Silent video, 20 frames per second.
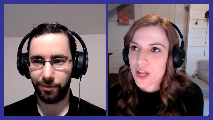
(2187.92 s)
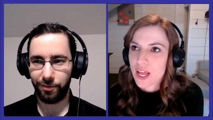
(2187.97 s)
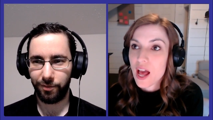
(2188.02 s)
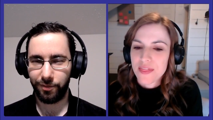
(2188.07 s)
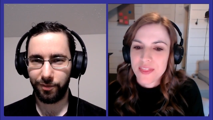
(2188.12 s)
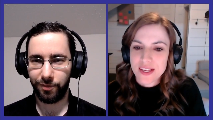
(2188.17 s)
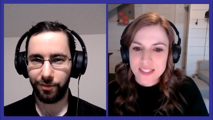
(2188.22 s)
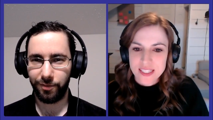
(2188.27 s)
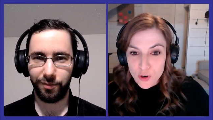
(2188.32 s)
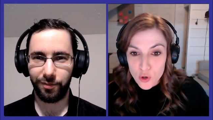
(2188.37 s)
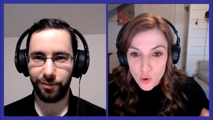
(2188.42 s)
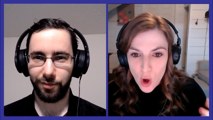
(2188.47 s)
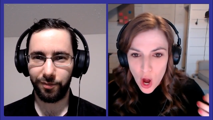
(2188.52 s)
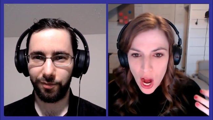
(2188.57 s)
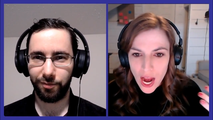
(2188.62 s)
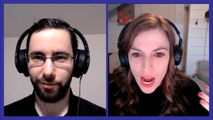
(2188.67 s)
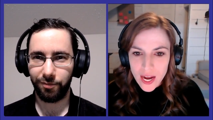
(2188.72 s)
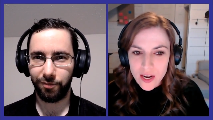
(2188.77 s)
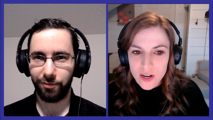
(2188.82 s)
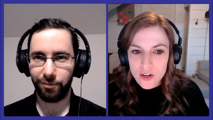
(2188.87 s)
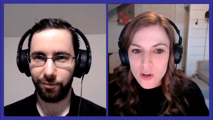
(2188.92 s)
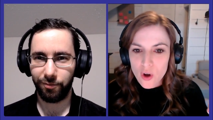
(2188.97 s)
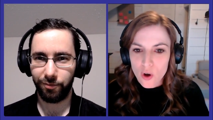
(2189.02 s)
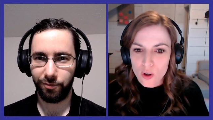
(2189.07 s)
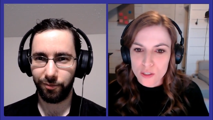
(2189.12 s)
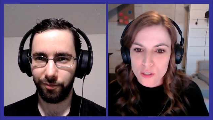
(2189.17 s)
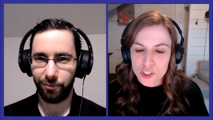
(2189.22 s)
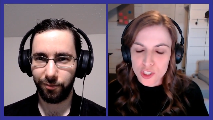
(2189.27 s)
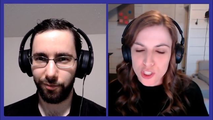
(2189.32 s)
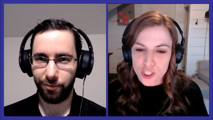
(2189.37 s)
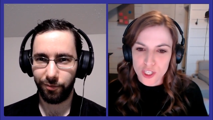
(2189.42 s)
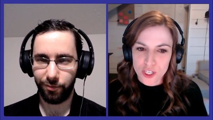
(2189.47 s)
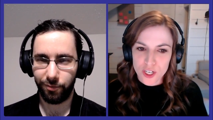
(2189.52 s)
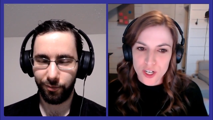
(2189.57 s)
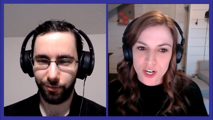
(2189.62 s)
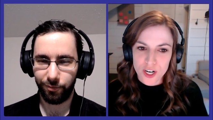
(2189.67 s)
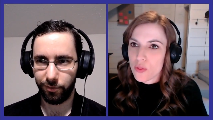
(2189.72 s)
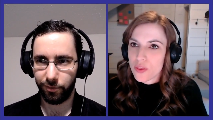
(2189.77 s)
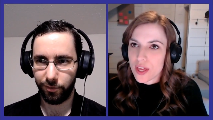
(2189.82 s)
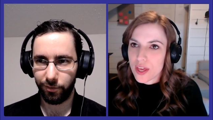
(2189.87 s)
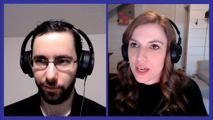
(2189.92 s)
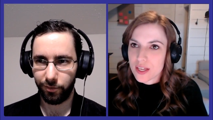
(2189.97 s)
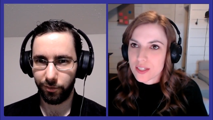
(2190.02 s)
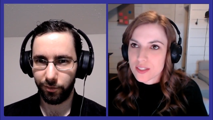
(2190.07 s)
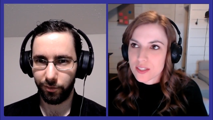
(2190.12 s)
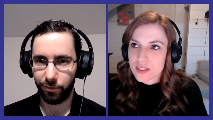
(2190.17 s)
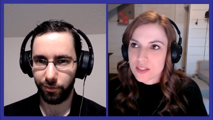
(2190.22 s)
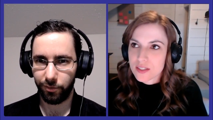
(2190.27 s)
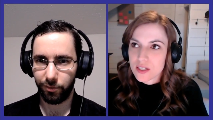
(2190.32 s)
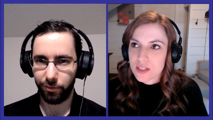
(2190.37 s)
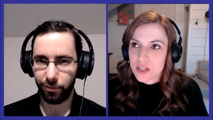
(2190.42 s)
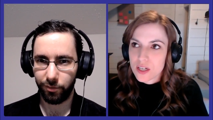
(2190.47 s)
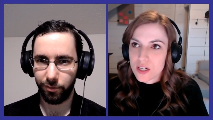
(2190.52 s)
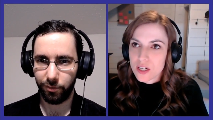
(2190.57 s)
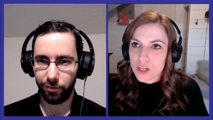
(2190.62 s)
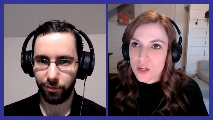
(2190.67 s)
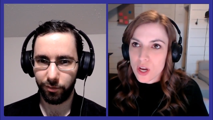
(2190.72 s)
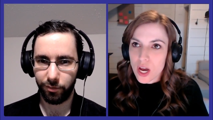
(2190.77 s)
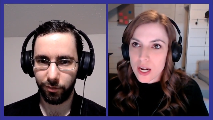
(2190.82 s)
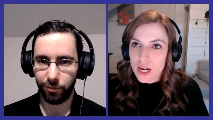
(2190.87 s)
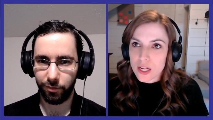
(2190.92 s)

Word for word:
Speaker 1: it? This grind culture. This you got